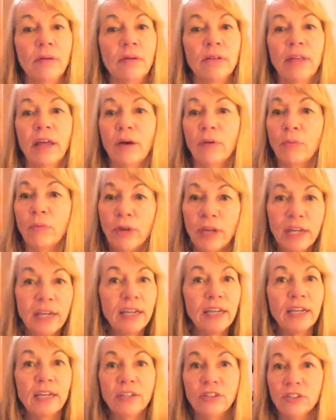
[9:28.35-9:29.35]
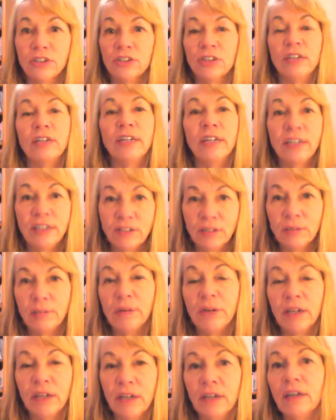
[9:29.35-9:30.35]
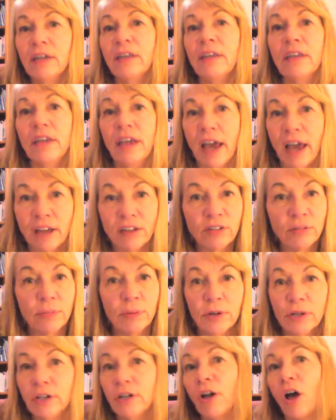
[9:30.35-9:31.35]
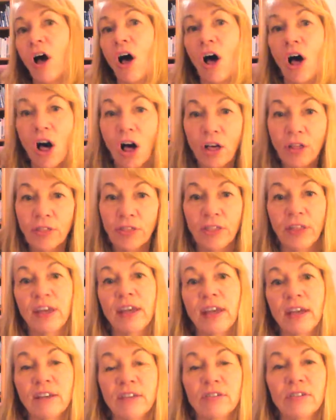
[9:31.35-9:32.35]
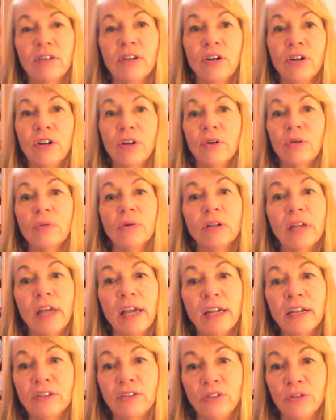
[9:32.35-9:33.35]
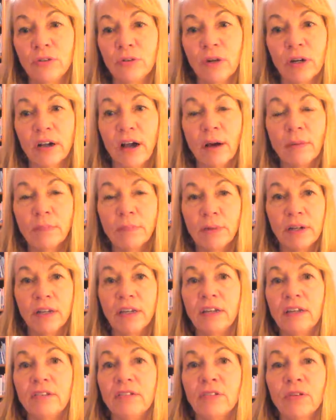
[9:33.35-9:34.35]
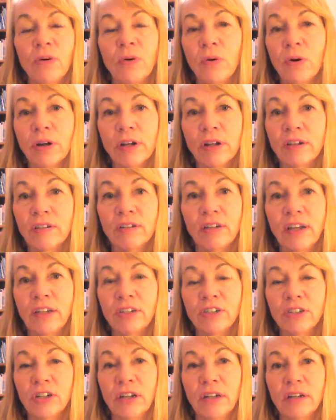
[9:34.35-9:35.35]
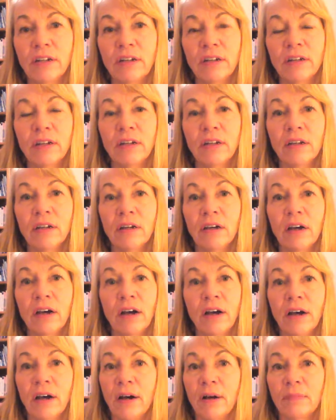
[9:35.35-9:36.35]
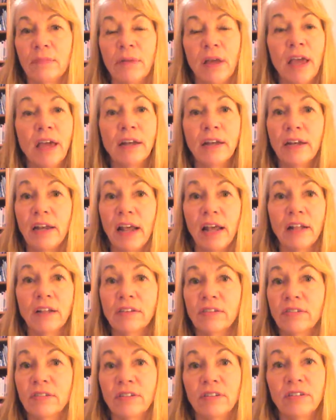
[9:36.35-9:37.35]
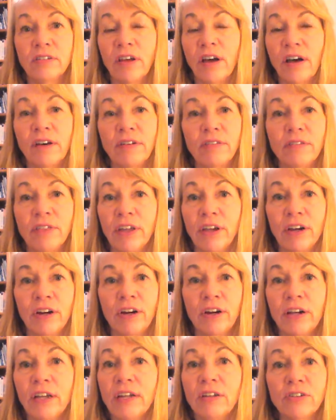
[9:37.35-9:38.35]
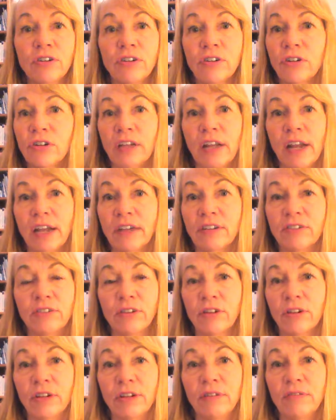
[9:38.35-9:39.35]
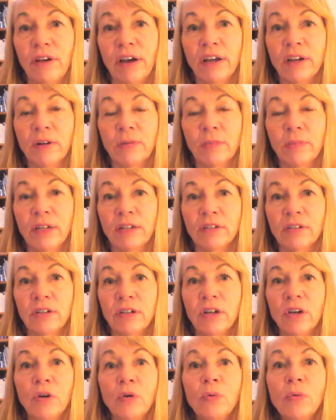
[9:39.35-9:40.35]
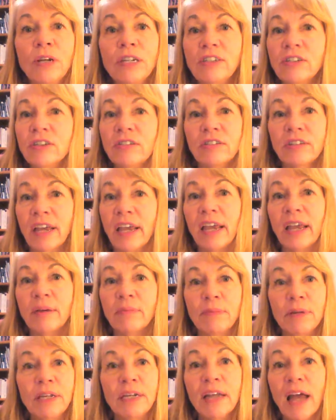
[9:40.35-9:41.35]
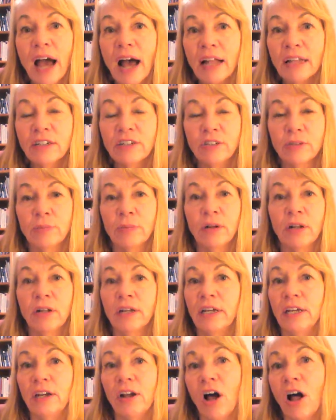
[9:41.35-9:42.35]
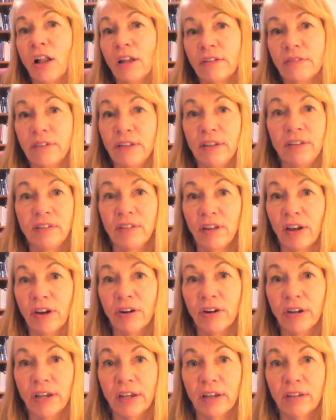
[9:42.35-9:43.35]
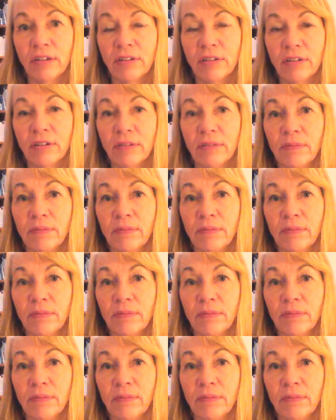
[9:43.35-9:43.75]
that we each need to be the expert in all things related to a company's organization and analysis of their internal and external environment. We just can't be knowledgeable in all of these areas.